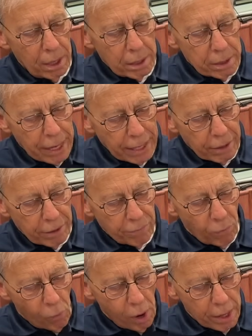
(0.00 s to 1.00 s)
Negative
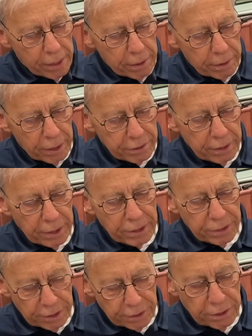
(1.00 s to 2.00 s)
1 doesn't
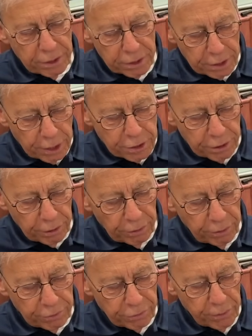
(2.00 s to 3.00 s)
exist in
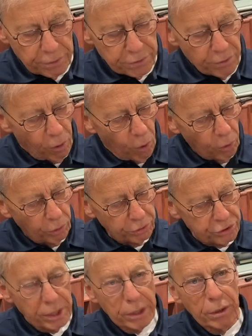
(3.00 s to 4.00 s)
digital, so is the whole
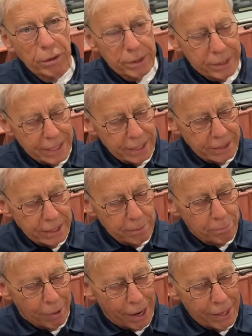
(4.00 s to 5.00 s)
signal
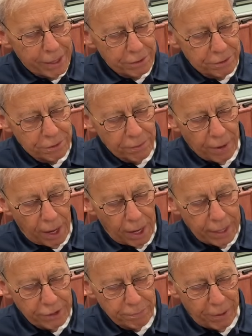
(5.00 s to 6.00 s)
DC biased, so the
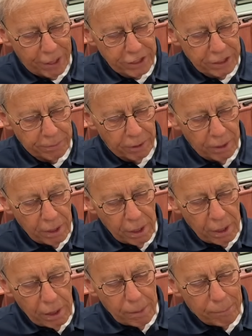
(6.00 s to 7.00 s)
highest possible
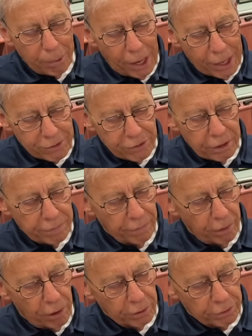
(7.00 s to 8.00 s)
positive
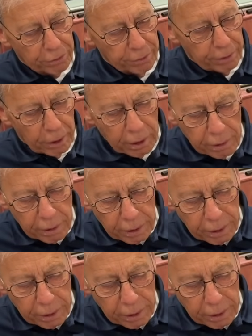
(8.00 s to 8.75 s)
alter, uh,